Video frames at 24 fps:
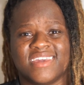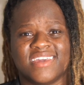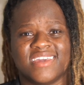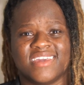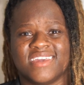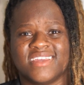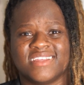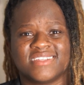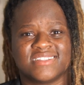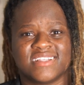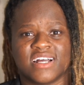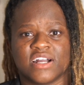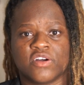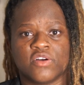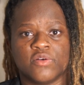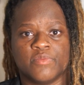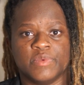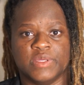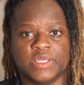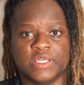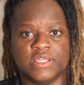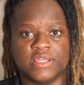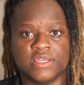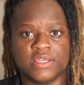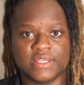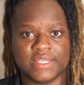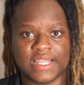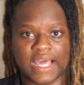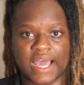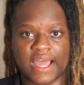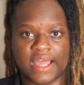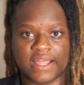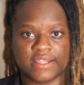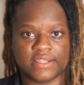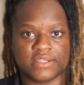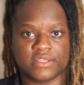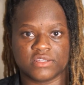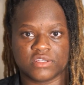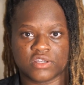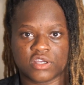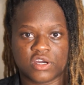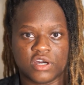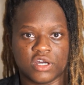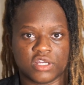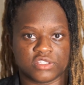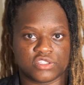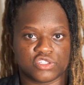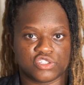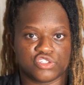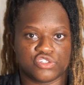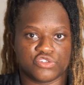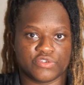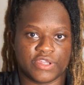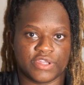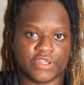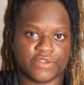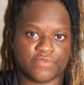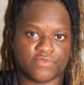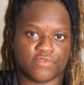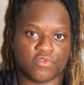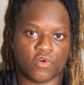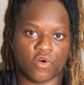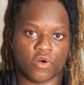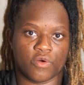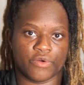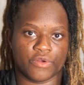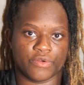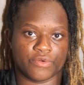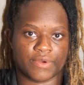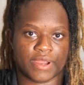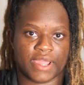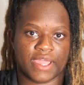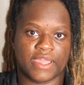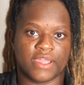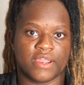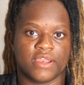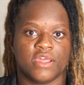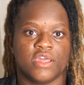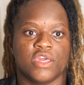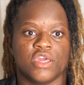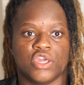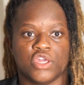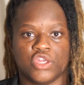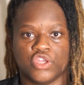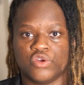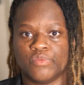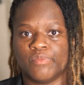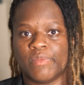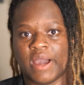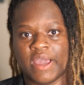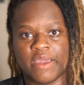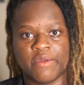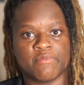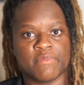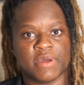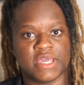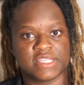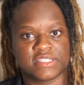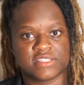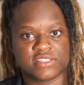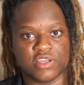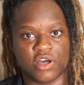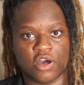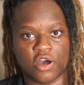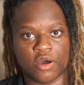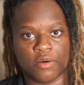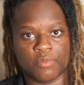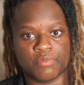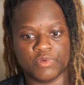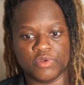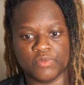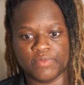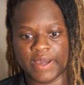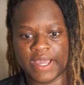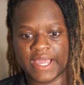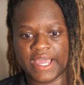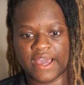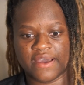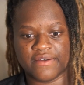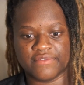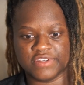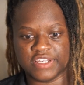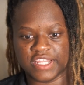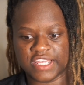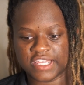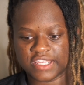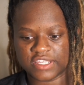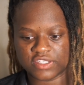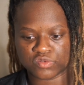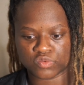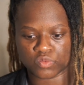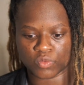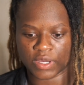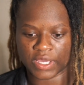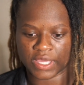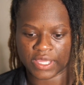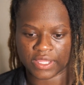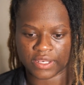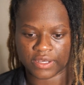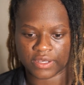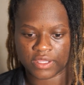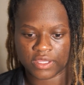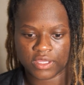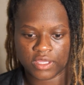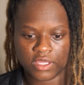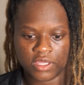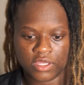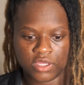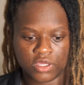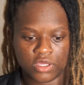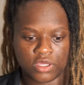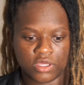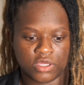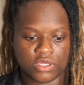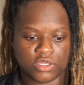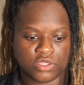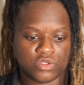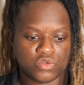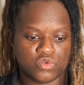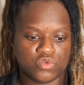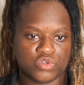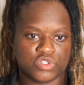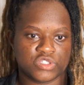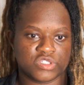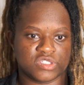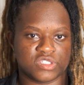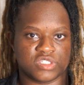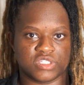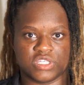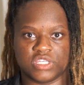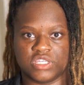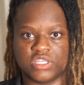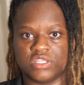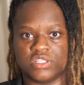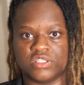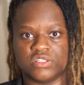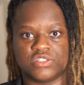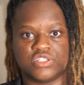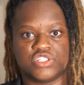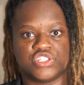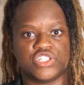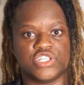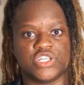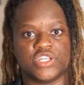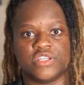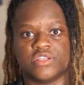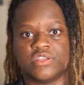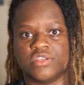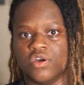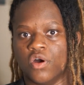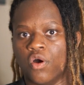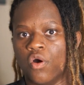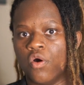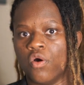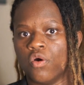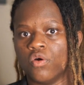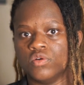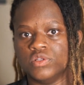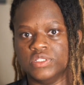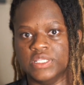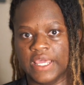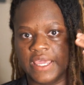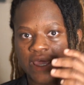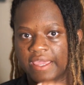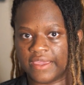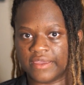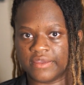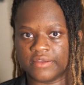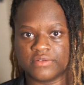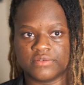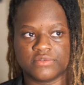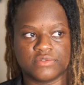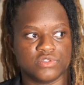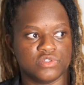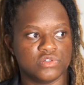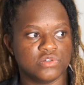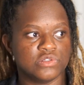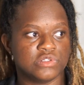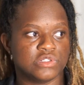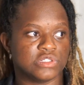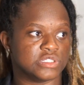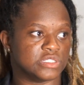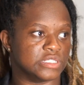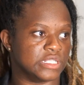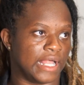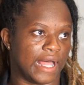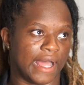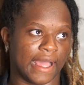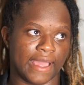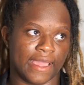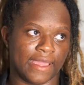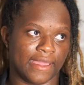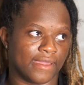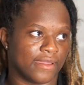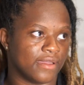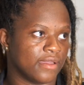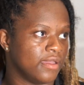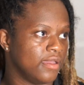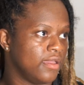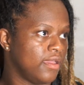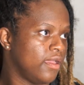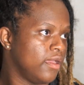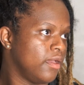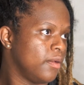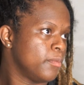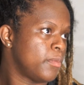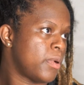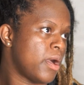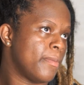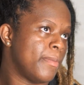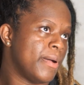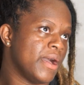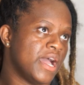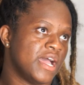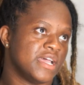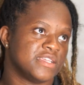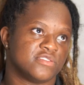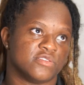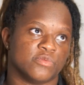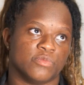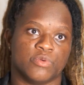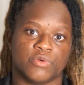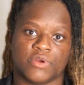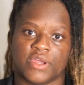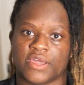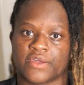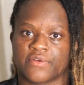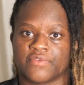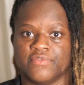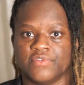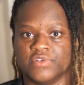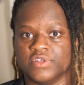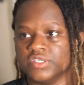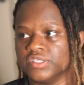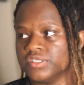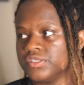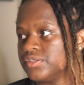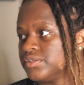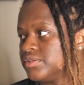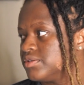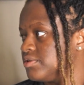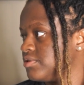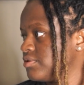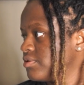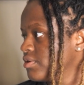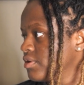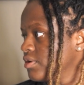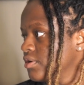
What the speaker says: it's not going to be that cut straightforward, right? You might mess up. You might have days when you just eat shit the whole day. You just like Popeyes for breakfast,